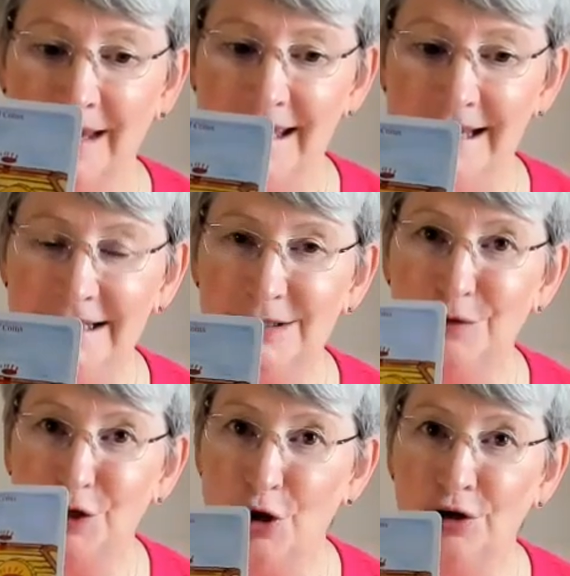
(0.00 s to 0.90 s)
Ace
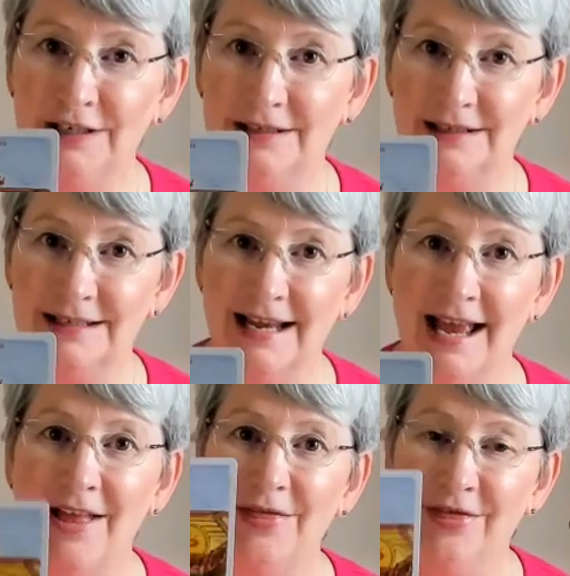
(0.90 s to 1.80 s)
of Coins.
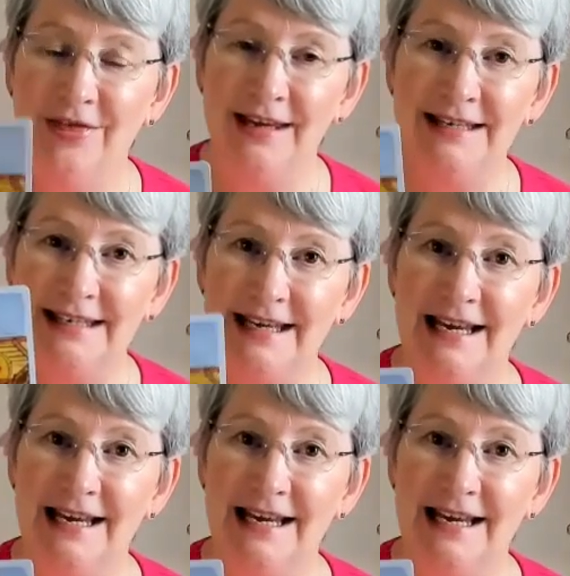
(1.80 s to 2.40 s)
This